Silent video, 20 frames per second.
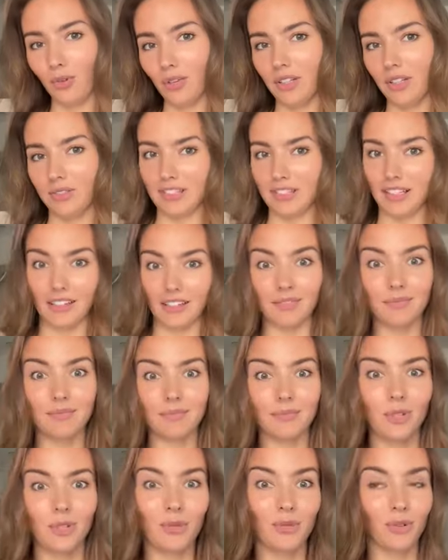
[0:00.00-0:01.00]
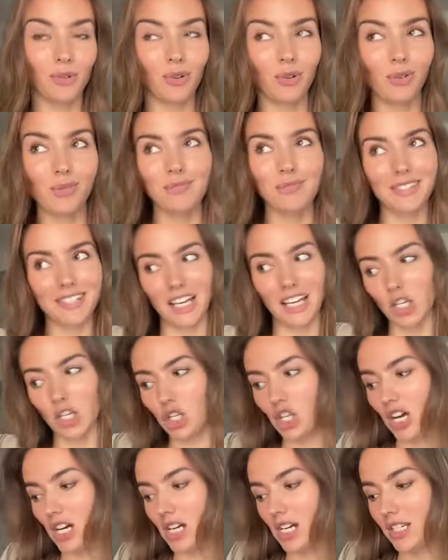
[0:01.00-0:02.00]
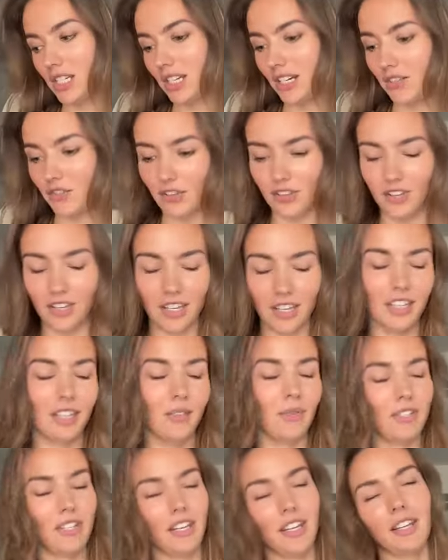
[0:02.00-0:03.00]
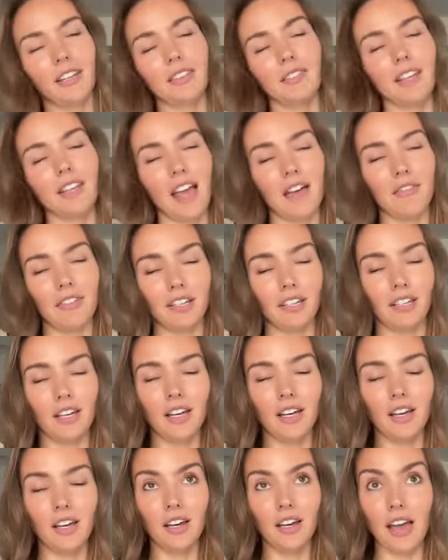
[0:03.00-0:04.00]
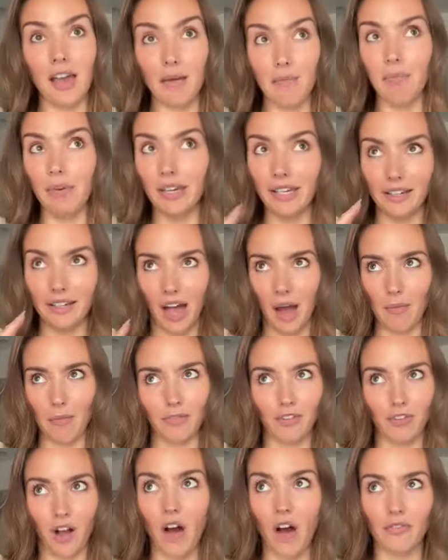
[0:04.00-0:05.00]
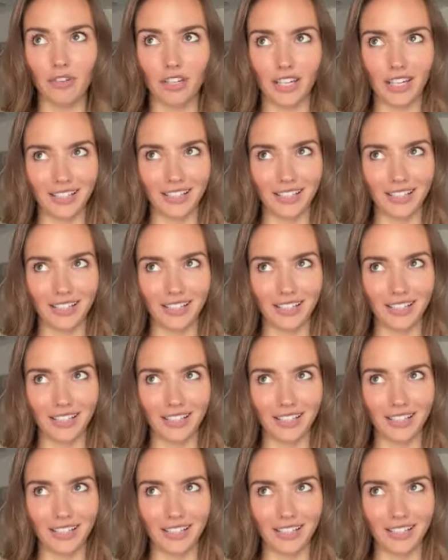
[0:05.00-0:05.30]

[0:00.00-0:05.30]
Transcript: It was like beautiful sunshine and everything. And I was sitting and having a big cup of coffee.